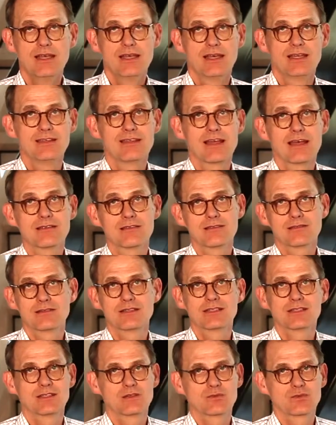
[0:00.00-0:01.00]
Another
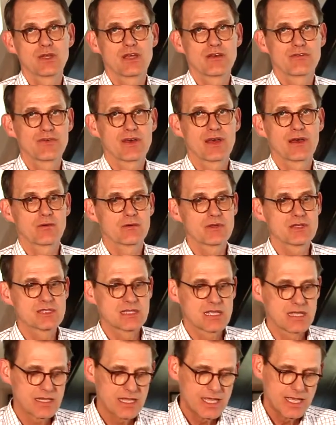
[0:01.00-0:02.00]
thing that we have found is
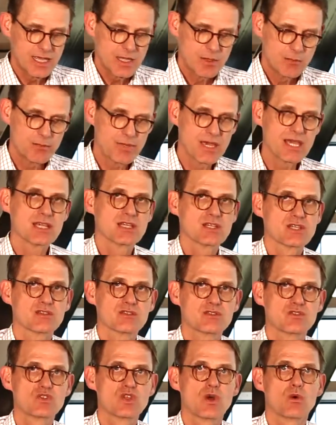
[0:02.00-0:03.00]
that patients
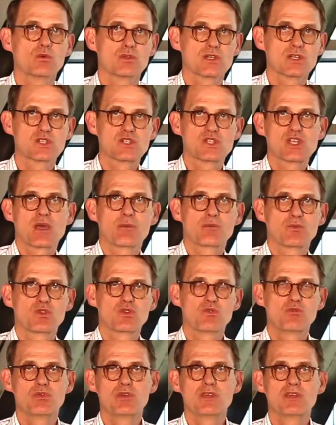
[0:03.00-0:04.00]
don't accept
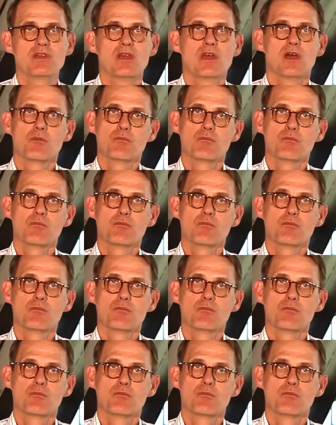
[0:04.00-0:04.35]
to be